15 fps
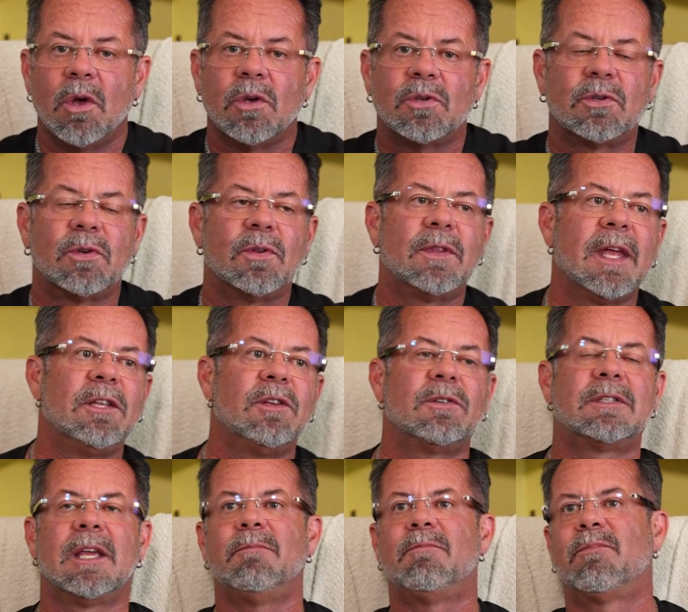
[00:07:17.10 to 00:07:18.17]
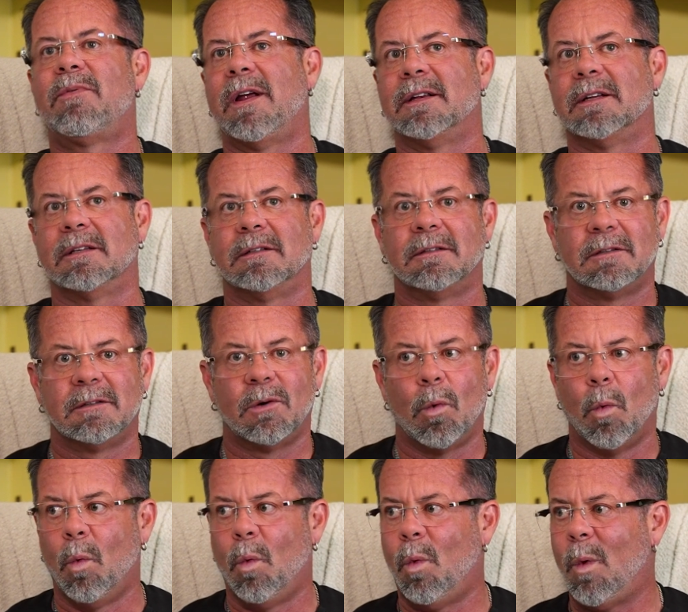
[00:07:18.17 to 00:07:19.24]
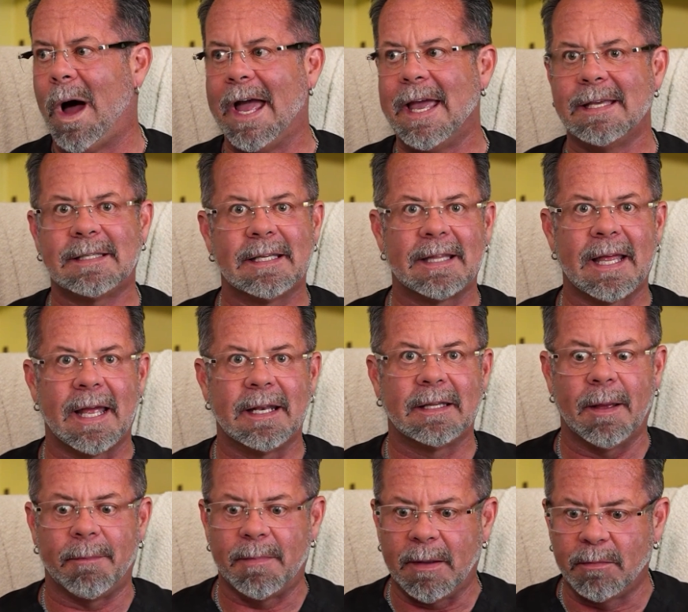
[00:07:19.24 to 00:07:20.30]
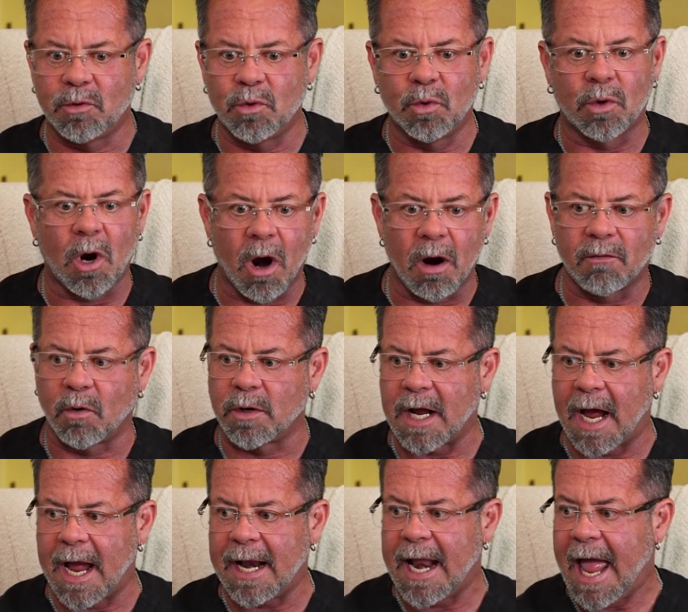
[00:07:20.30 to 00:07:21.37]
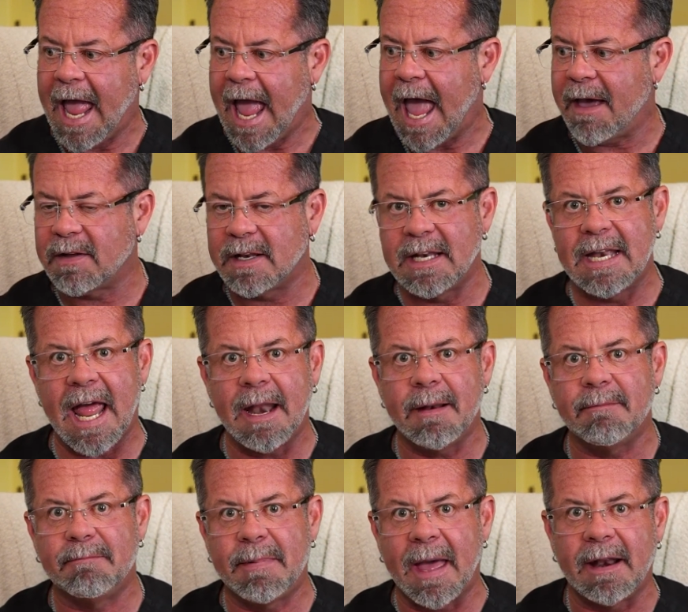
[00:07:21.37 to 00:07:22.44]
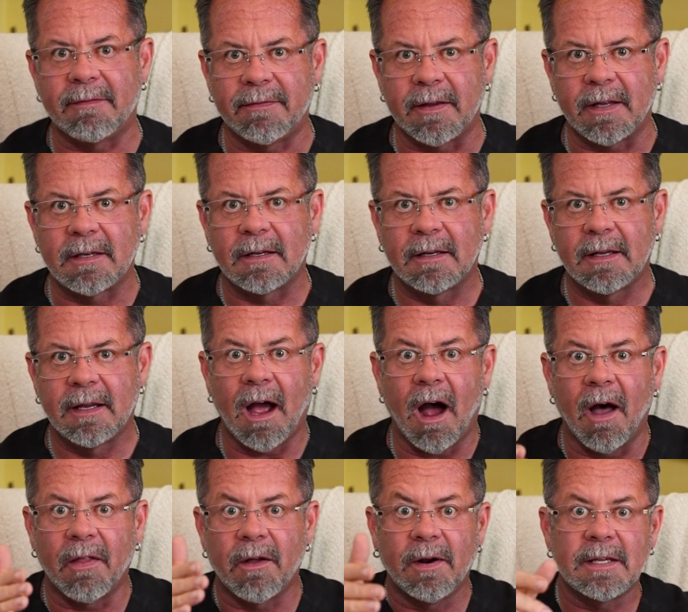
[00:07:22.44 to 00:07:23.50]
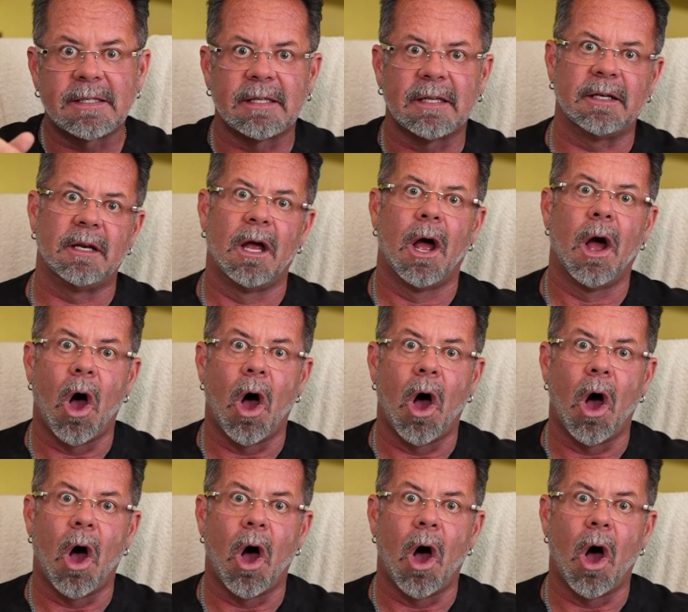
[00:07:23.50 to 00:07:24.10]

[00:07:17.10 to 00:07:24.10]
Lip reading: So then you'll say, Brendan, why is it then that people do a carnivore diet have a net benefit on their insulin